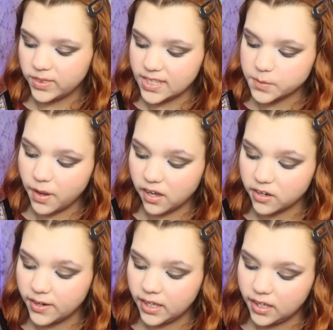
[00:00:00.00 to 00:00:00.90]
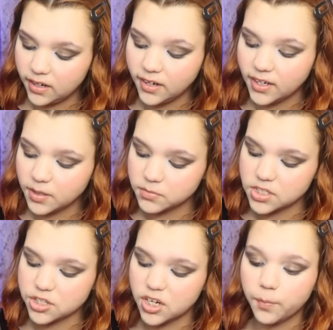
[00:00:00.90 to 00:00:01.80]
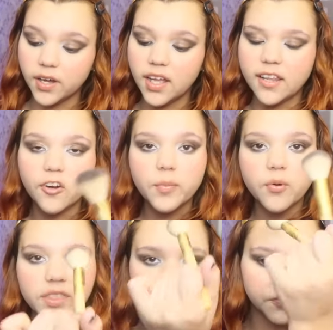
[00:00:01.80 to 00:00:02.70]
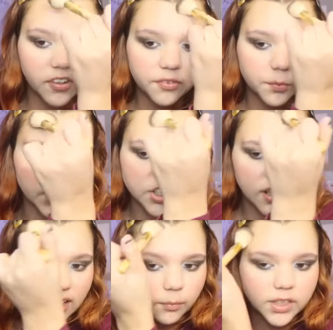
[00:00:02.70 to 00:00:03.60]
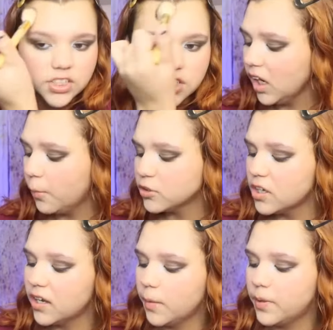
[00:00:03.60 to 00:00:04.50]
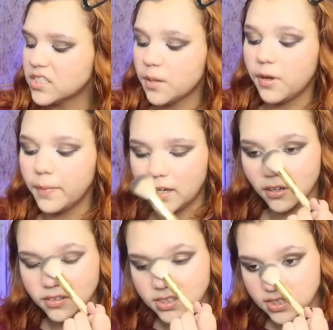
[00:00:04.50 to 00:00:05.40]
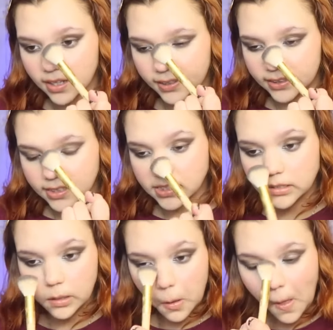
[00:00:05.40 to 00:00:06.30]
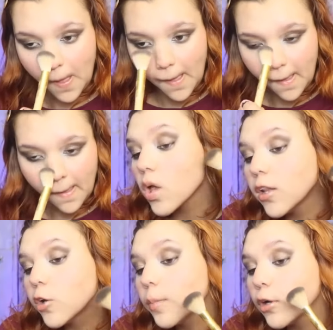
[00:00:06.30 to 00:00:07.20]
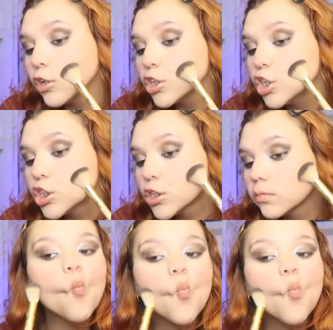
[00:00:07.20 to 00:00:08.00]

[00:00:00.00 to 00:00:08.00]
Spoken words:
with this powder right here, and I'm just gonna put a little bit with this fluffy brush, not that much. I'm also gonna put some on my nose, like this. A little bit on the cheeks.